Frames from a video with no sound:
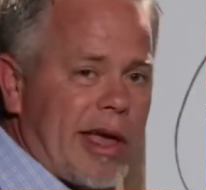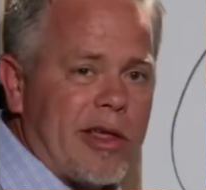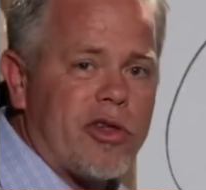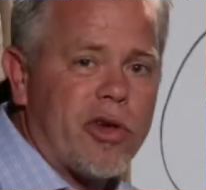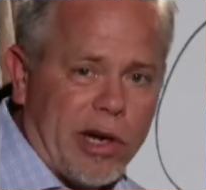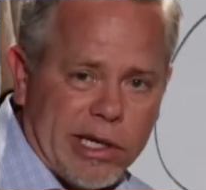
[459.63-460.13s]
a
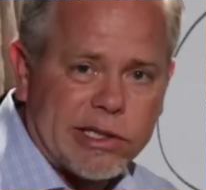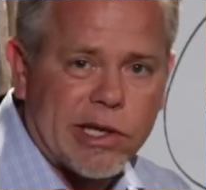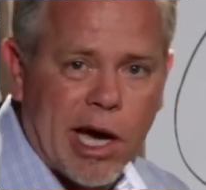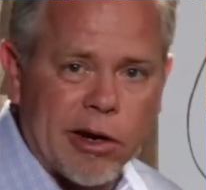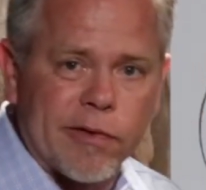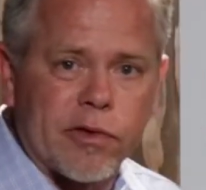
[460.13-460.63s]

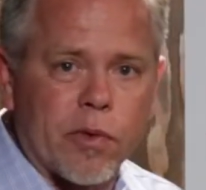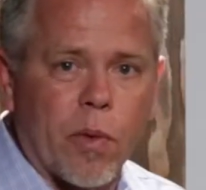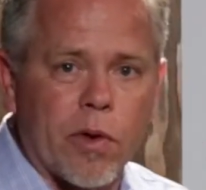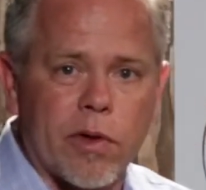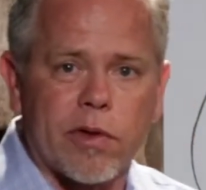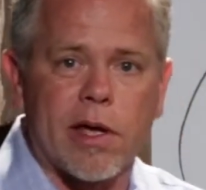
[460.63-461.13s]
genocide of
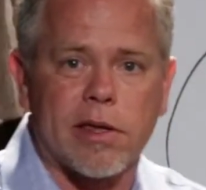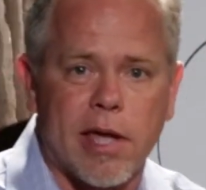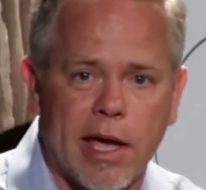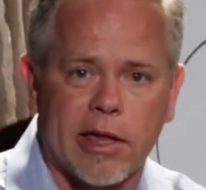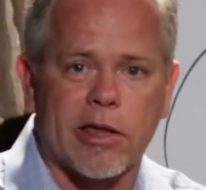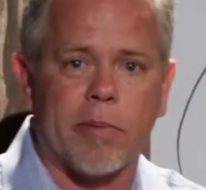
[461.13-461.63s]
sorts that
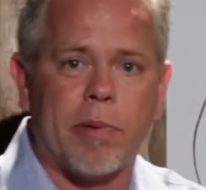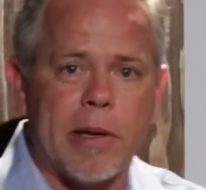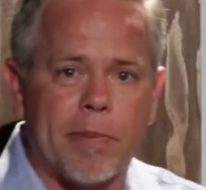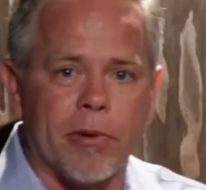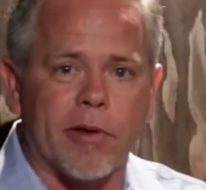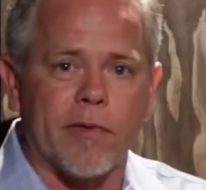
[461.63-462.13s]
takes the
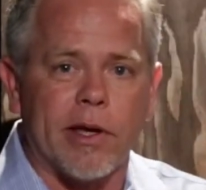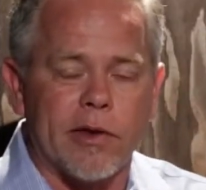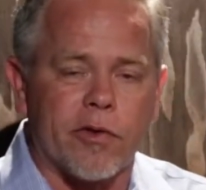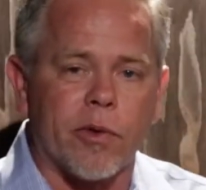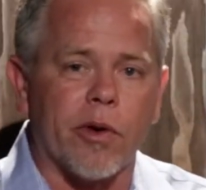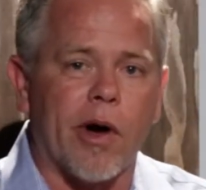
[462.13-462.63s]
people of
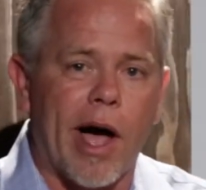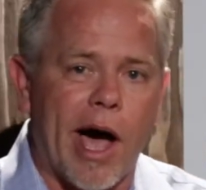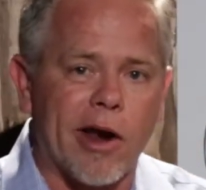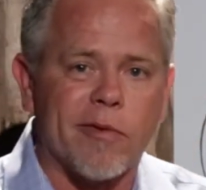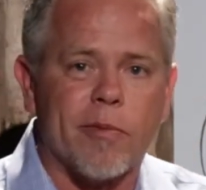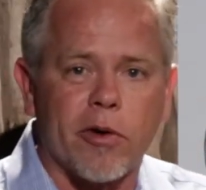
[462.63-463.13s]
Israel
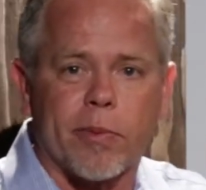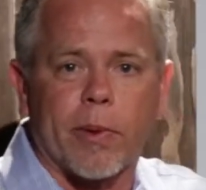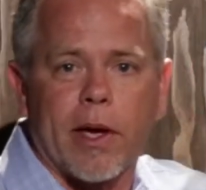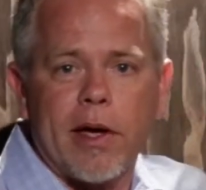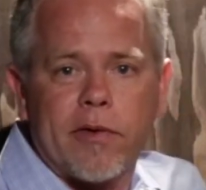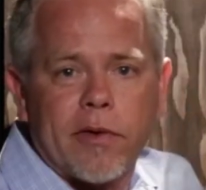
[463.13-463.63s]
out of
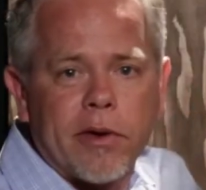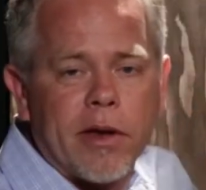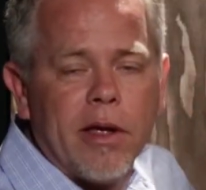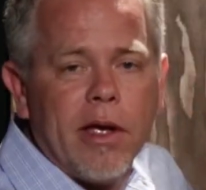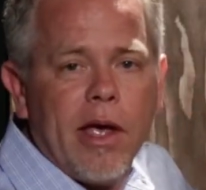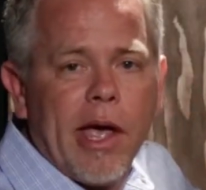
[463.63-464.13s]
multiplication
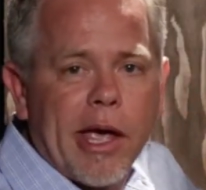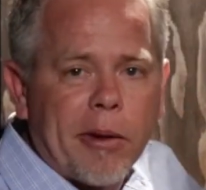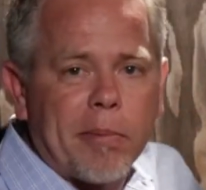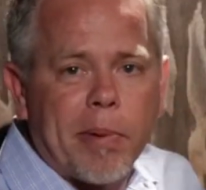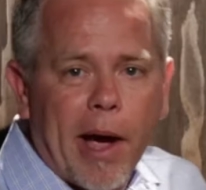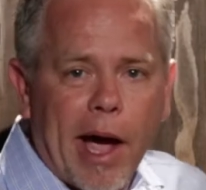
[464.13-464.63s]

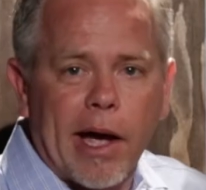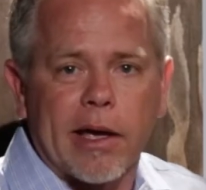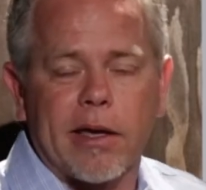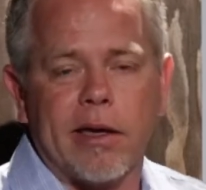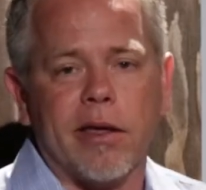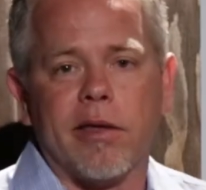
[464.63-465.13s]
and
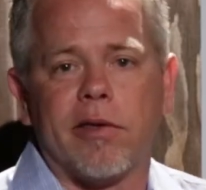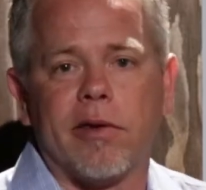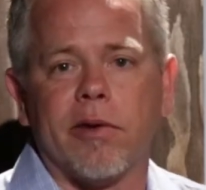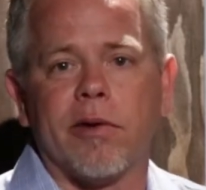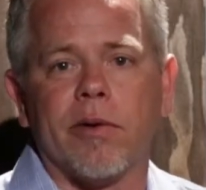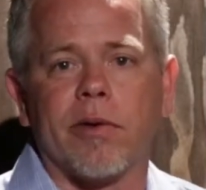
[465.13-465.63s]
back
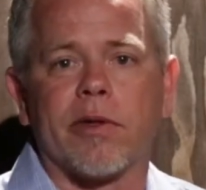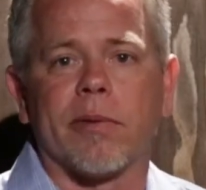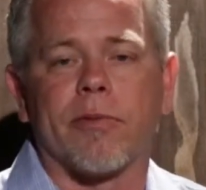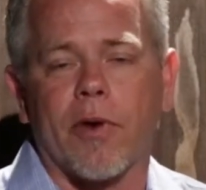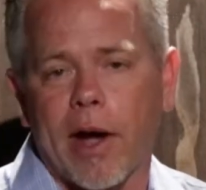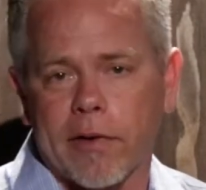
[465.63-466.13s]
into
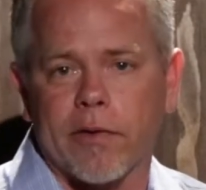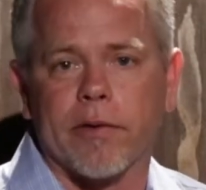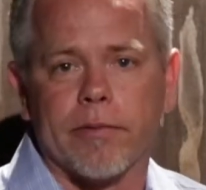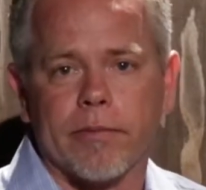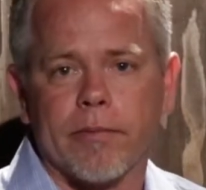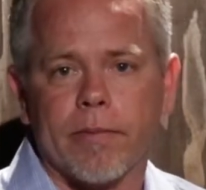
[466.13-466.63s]
subtraction.
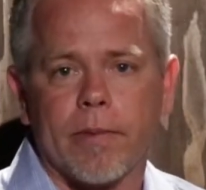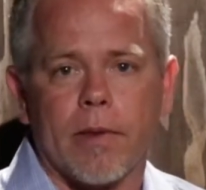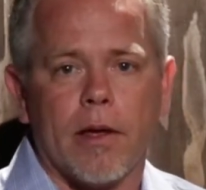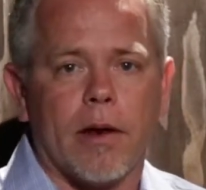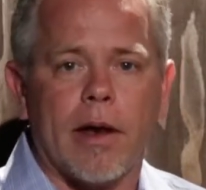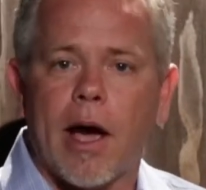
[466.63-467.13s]

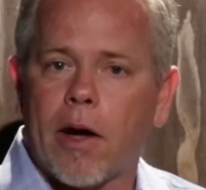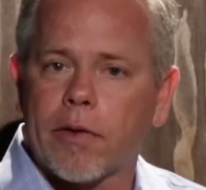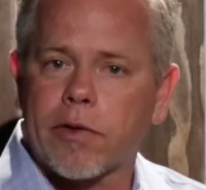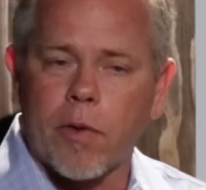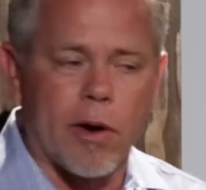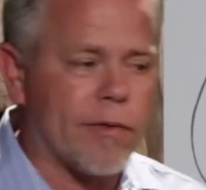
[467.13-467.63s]
Now, the
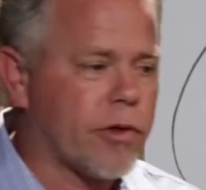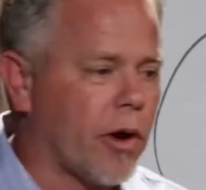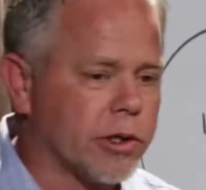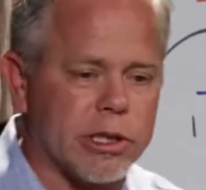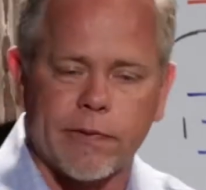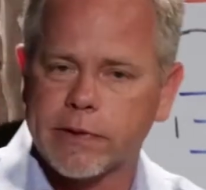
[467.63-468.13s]
story of
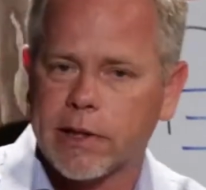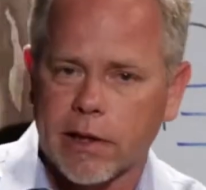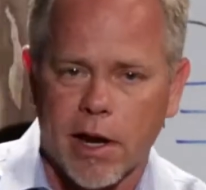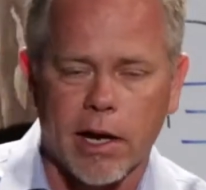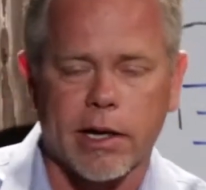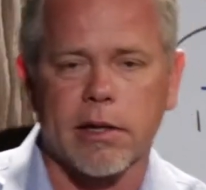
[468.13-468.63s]
Joseph is that
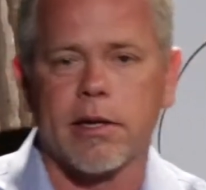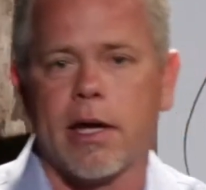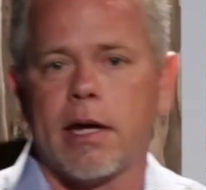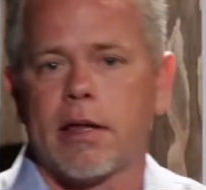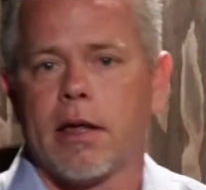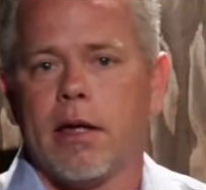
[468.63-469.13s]
God can
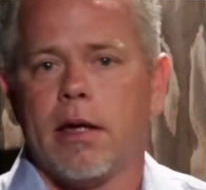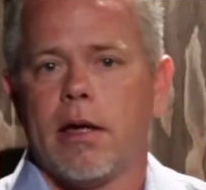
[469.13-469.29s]
take